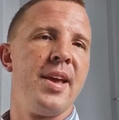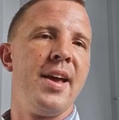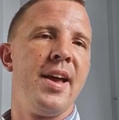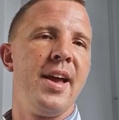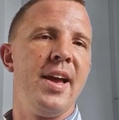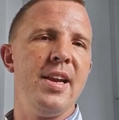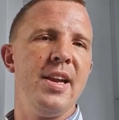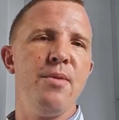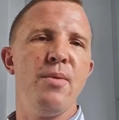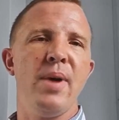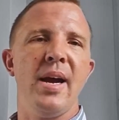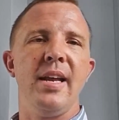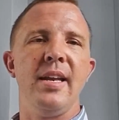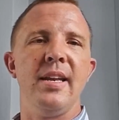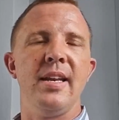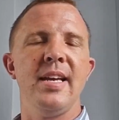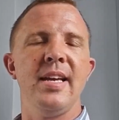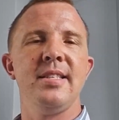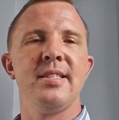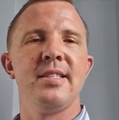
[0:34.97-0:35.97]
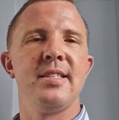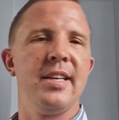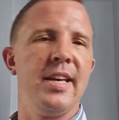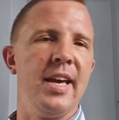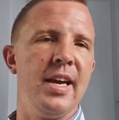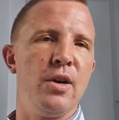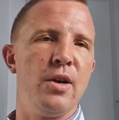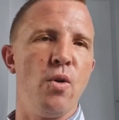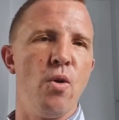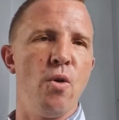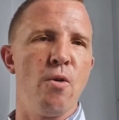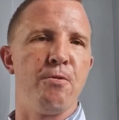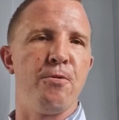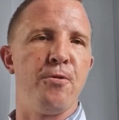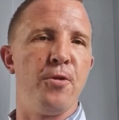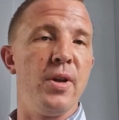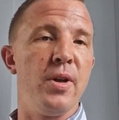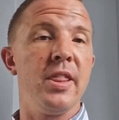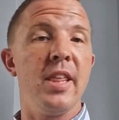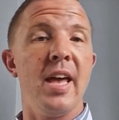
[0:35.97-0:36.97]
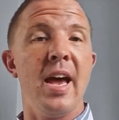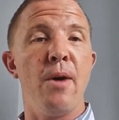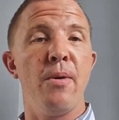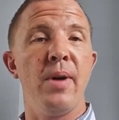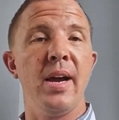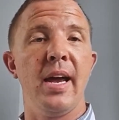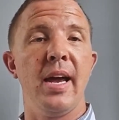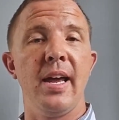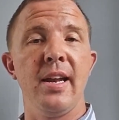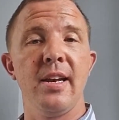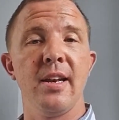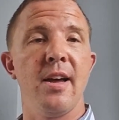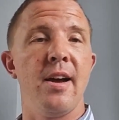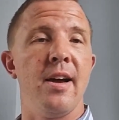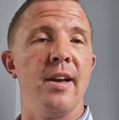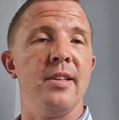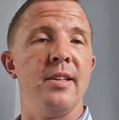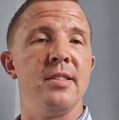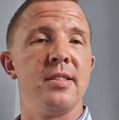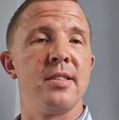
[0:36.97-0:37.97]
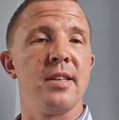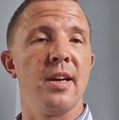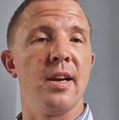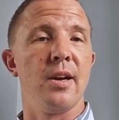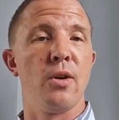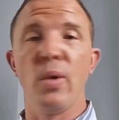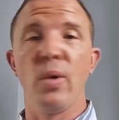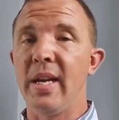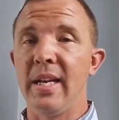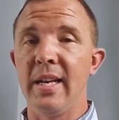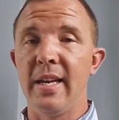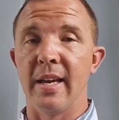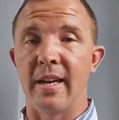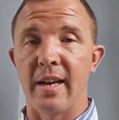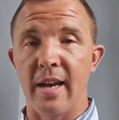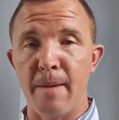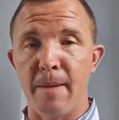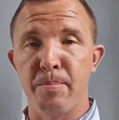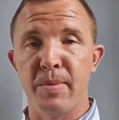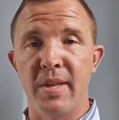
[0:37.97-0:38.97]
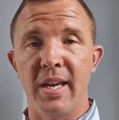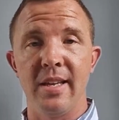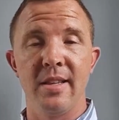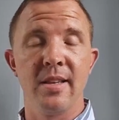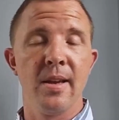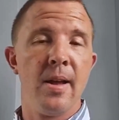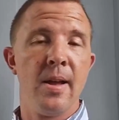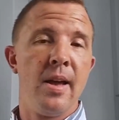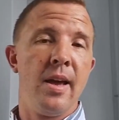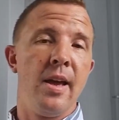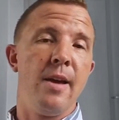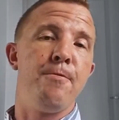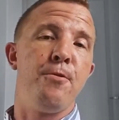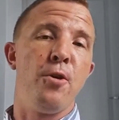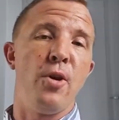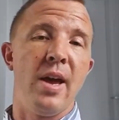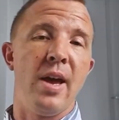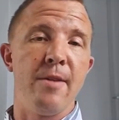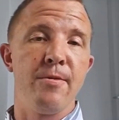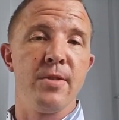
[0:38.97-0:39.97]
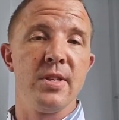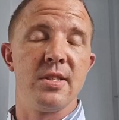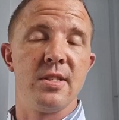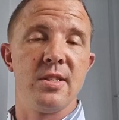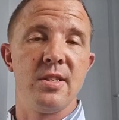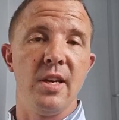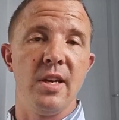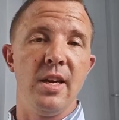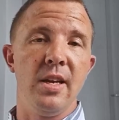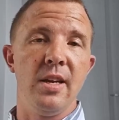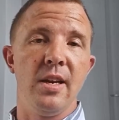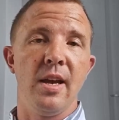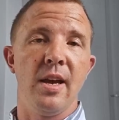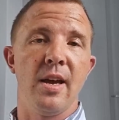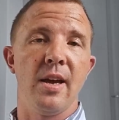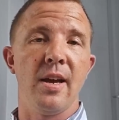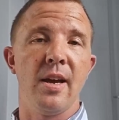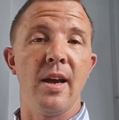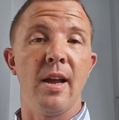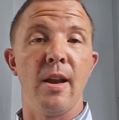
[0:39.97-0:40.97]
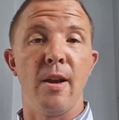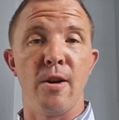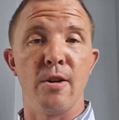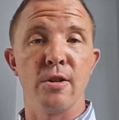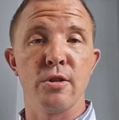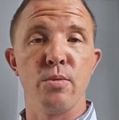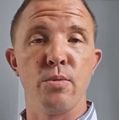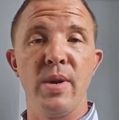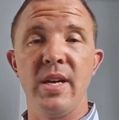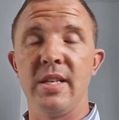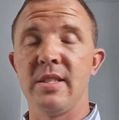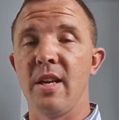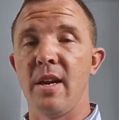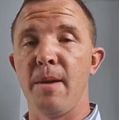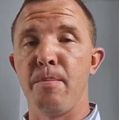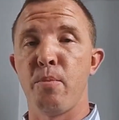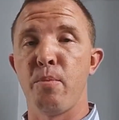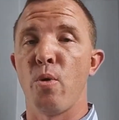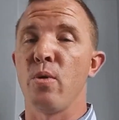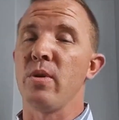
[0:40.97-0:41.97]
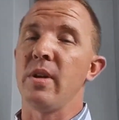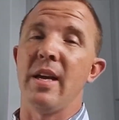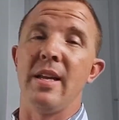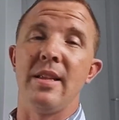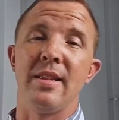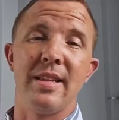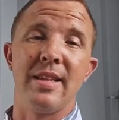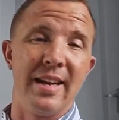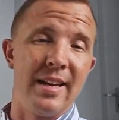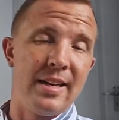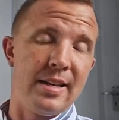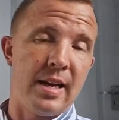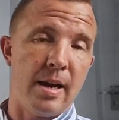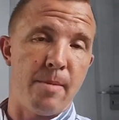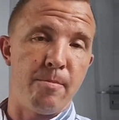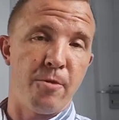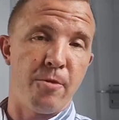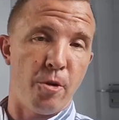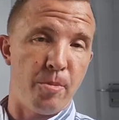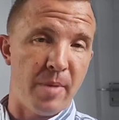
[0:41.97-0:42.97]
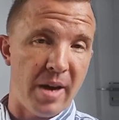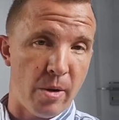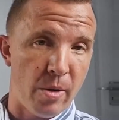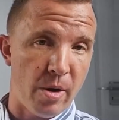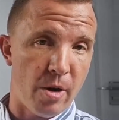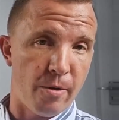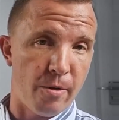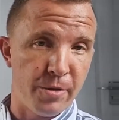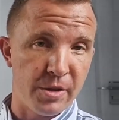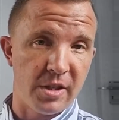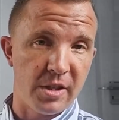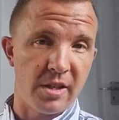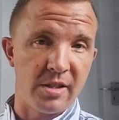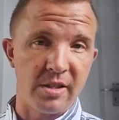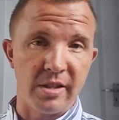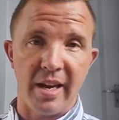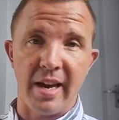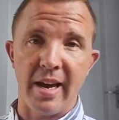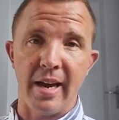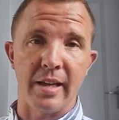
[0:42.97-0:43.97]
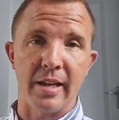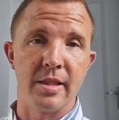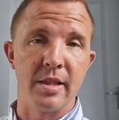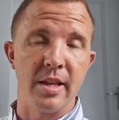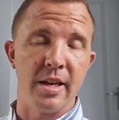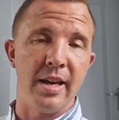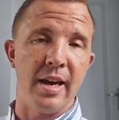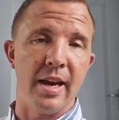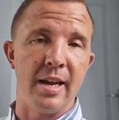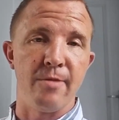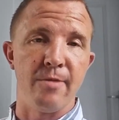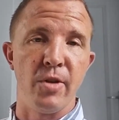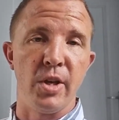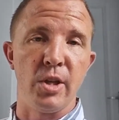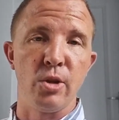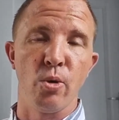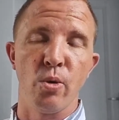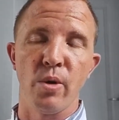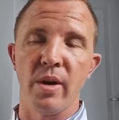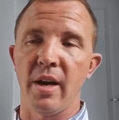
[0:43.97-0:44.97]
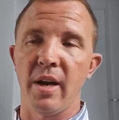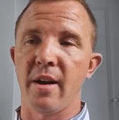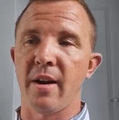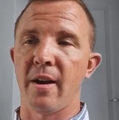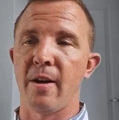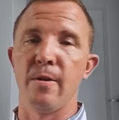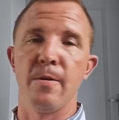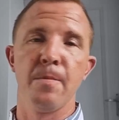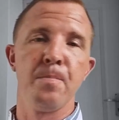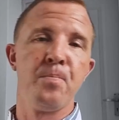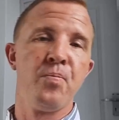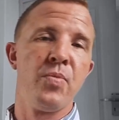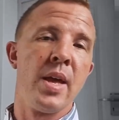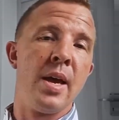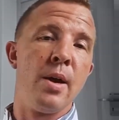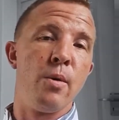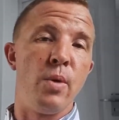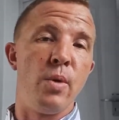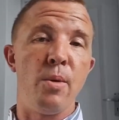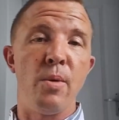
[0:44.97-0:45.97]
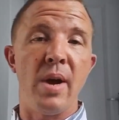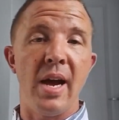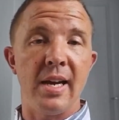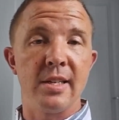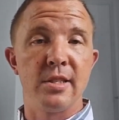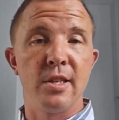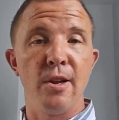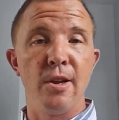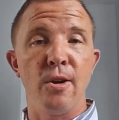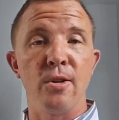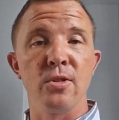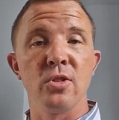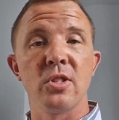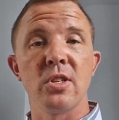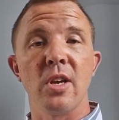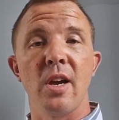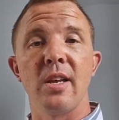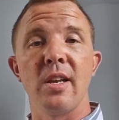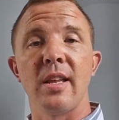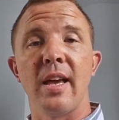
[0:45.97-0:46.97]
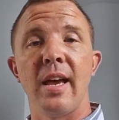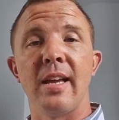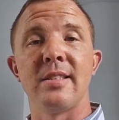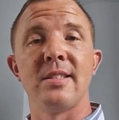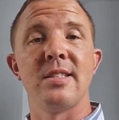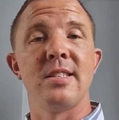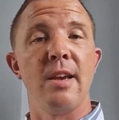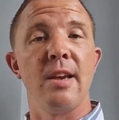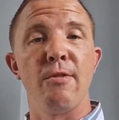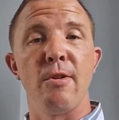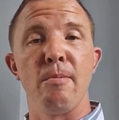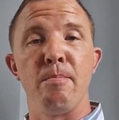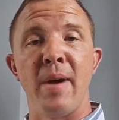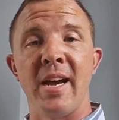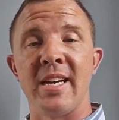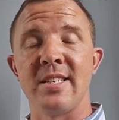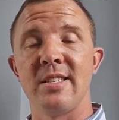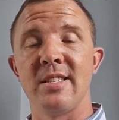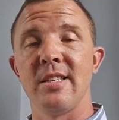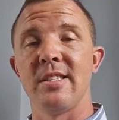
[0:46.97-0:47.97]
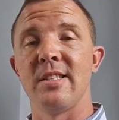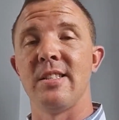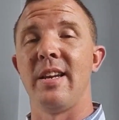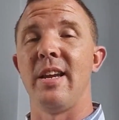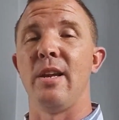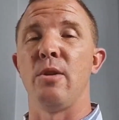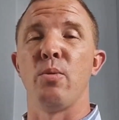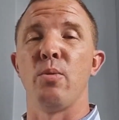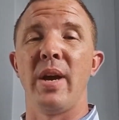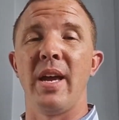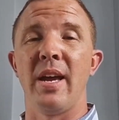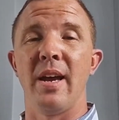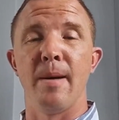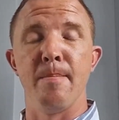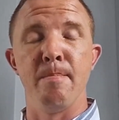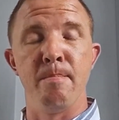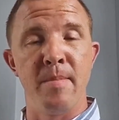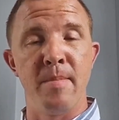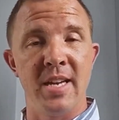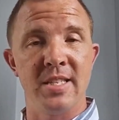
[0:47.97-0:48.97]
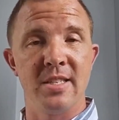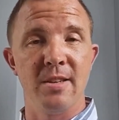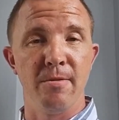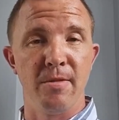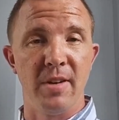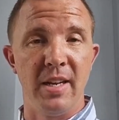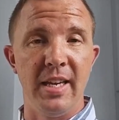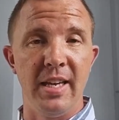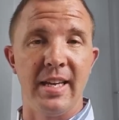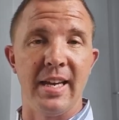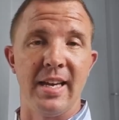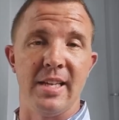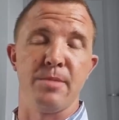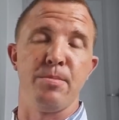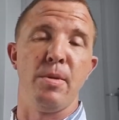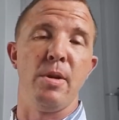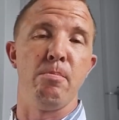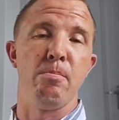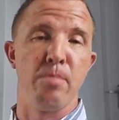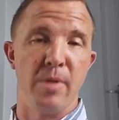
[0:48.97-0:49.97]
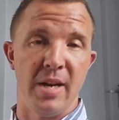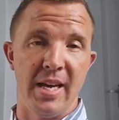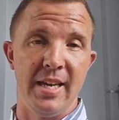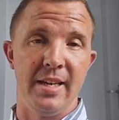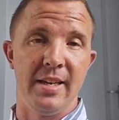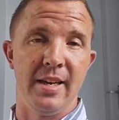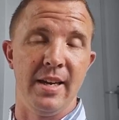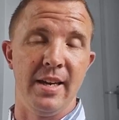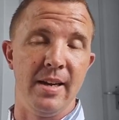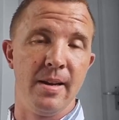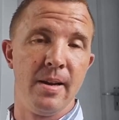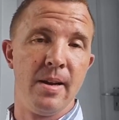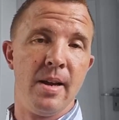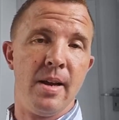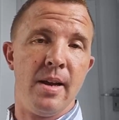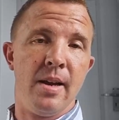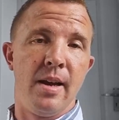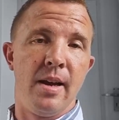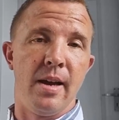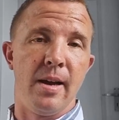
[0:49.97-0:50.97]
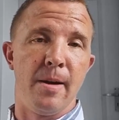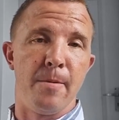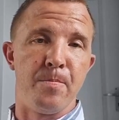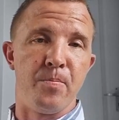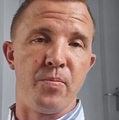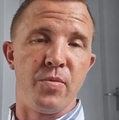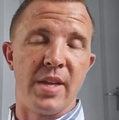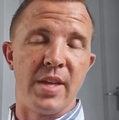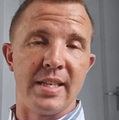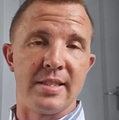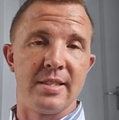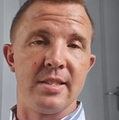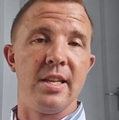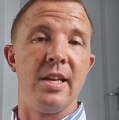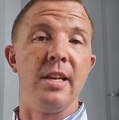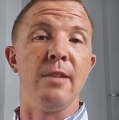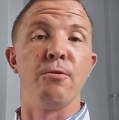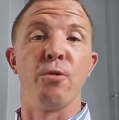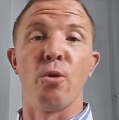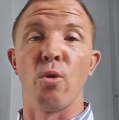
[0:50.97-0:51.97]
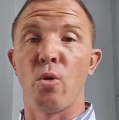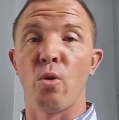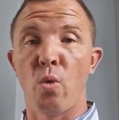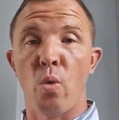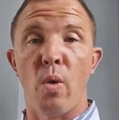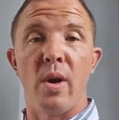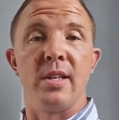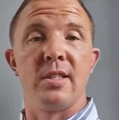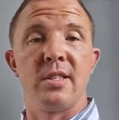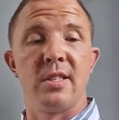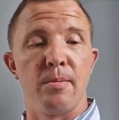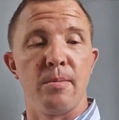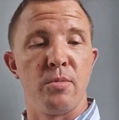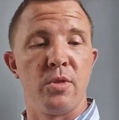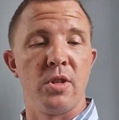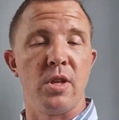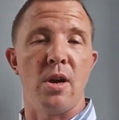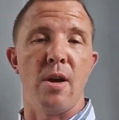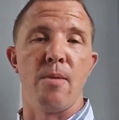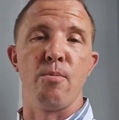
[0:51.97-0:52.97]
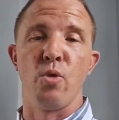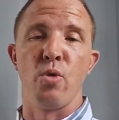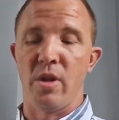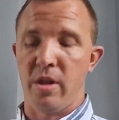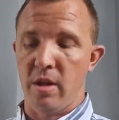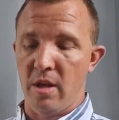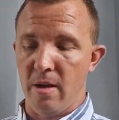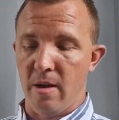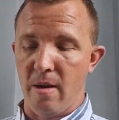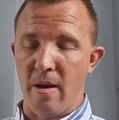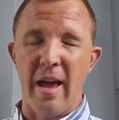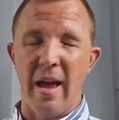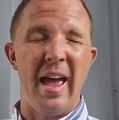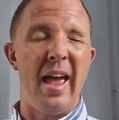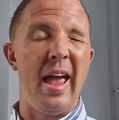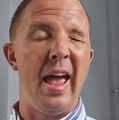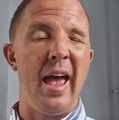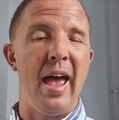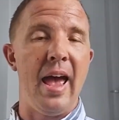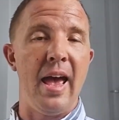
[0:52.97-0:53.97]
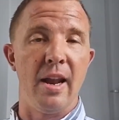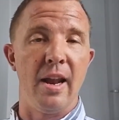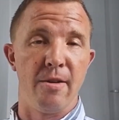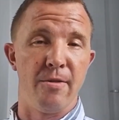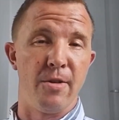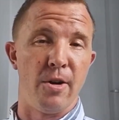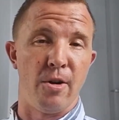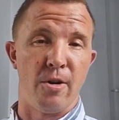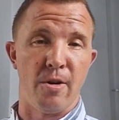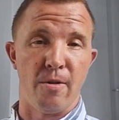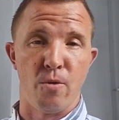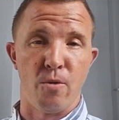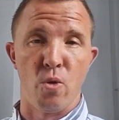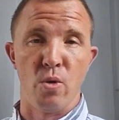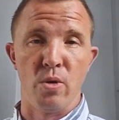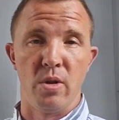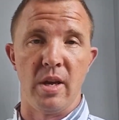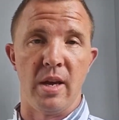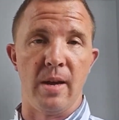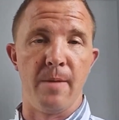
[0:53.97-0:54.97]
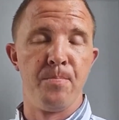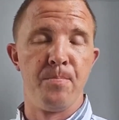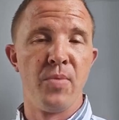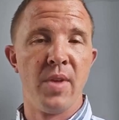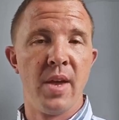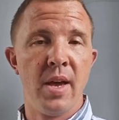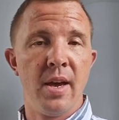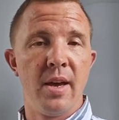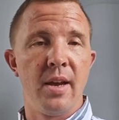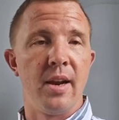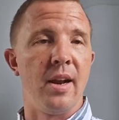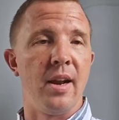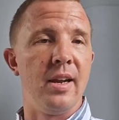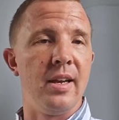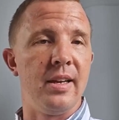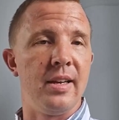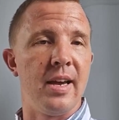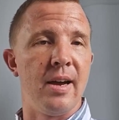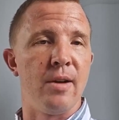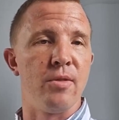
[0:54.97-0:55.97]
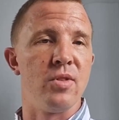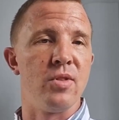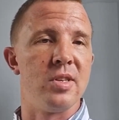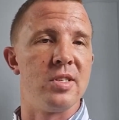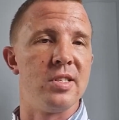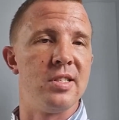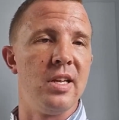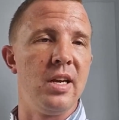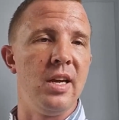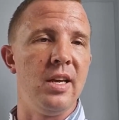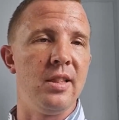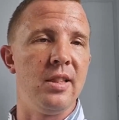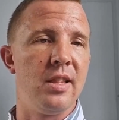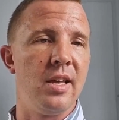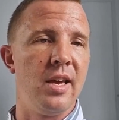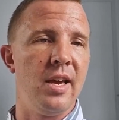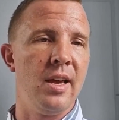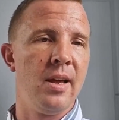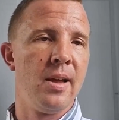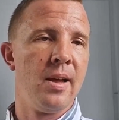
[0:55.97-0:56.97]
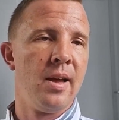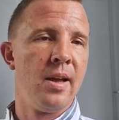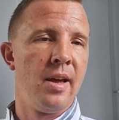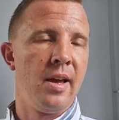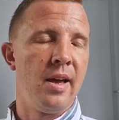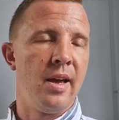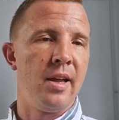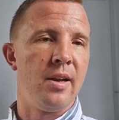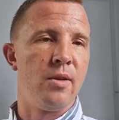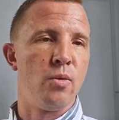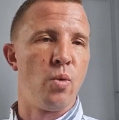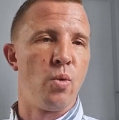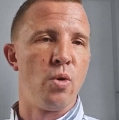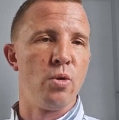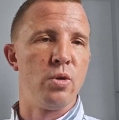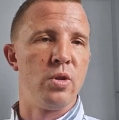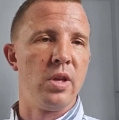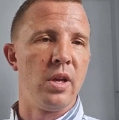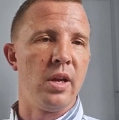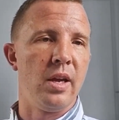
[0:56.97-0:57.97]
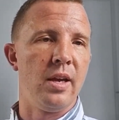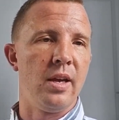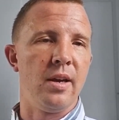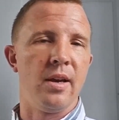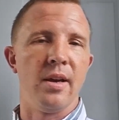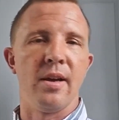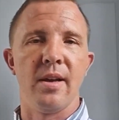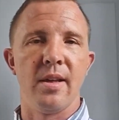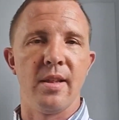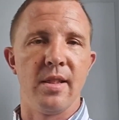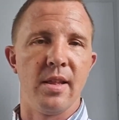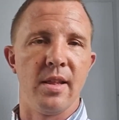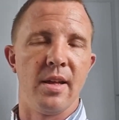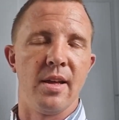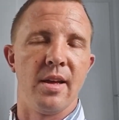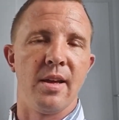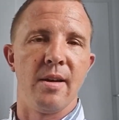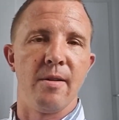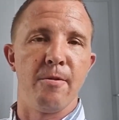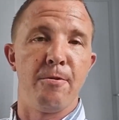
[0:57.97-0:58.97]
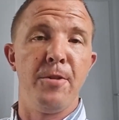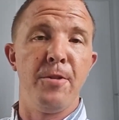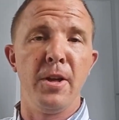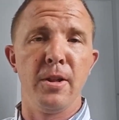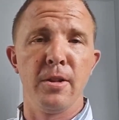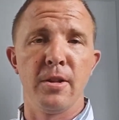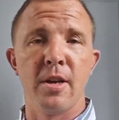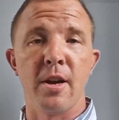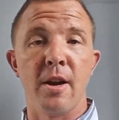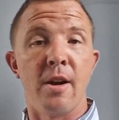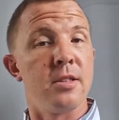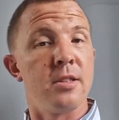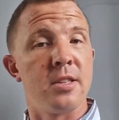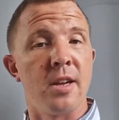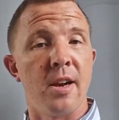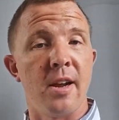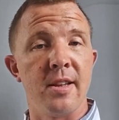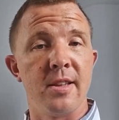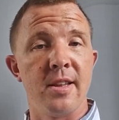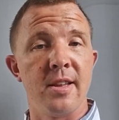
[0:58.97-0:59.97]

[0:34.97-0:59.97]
Anyway, let's kick off with our headlines. Quickly, an update. If you haven't seen last week's report, it didn't come from our offices here at 38 Victoria Road. We were actually on site at 7 Baxter Street, where a massive leak has been plaguing that street for quite some time, with a hell of a lot of water running down the street there and watering the field grass right